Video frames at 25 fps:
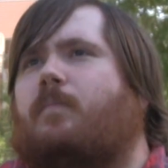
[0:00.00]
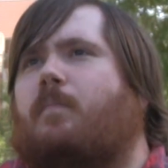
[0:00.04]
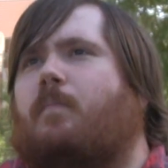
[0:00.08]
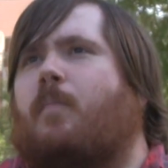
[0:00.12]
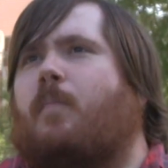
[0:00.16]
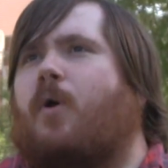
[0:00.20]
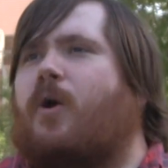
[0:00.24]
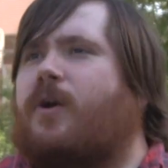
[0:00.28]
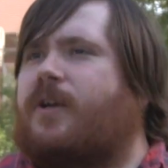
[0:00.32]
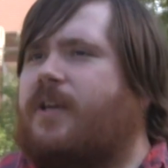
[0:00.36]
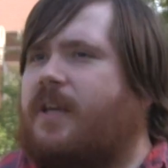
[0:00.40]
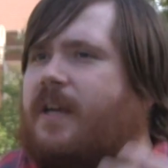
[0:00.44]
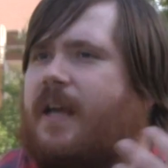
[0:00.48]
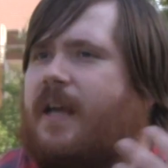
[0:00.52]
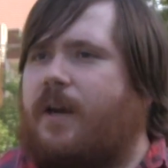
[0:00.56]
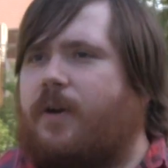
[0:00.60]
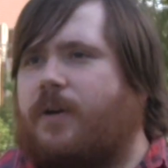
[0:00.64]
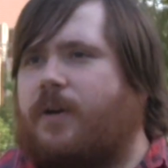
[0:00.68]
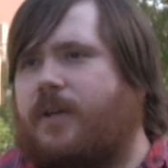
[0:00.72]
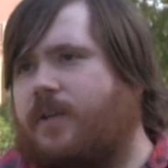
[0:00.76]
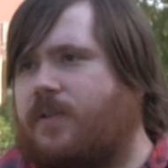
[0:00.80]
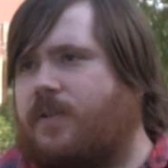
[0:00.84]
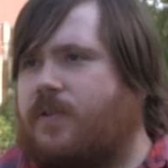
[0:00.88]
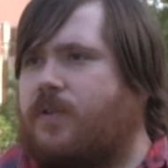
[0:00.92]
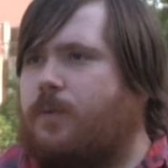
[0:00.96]
market
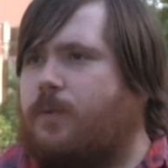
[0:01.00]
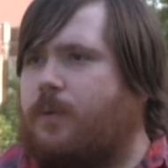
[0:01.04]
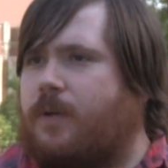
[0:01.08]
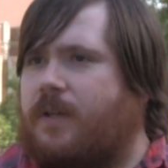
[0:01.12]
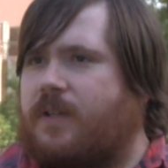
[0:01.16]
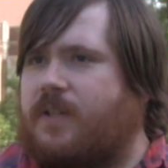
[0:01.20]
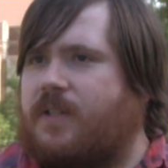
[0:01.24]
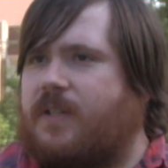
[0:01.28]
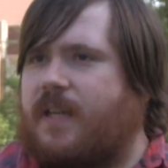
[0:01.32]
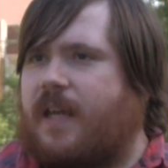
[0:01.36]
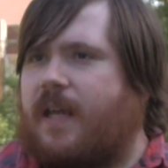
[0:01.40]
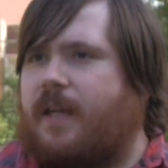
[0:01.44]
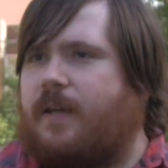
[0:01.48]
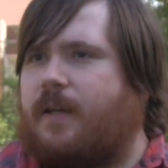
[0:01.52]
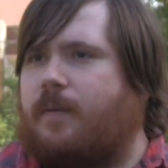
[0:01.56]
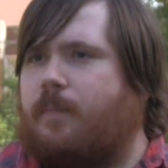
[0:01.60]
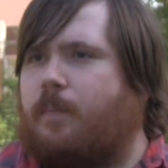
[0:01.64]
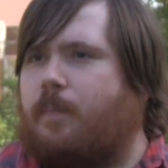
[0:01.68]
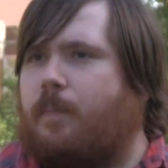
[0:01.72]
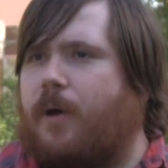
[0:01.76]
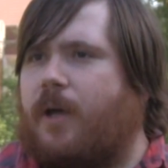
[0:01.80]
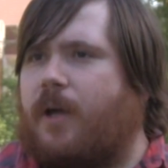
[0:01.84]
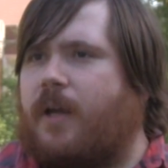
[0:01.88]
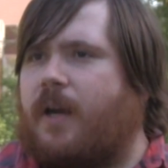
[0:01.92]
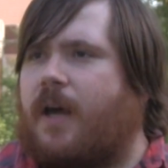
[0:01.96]
anarchist to an extent,
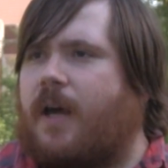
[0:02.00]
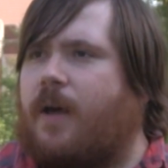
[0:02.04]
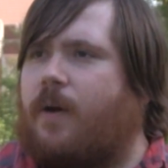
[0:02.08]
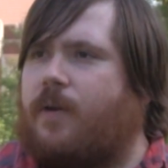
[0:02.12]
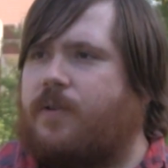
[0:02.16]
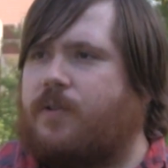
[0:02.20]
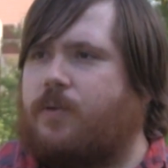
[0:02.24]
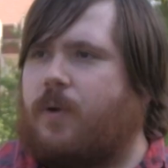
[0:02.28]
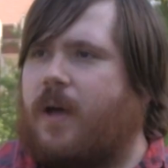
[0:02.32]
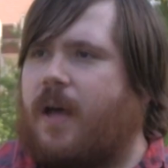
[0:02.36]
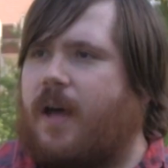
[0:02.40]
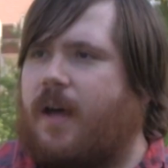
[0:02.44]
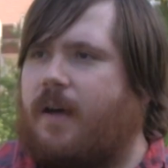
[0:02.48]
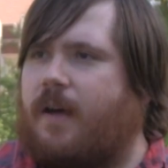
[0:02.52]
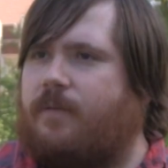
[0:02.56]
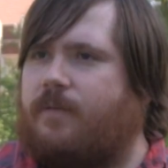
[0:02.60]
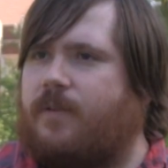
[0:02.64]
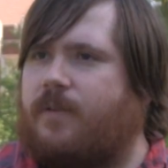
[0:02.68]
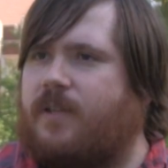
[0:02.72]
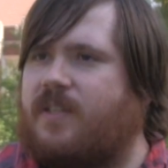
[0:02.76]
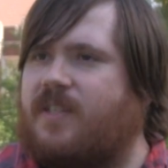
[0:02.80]
but I also have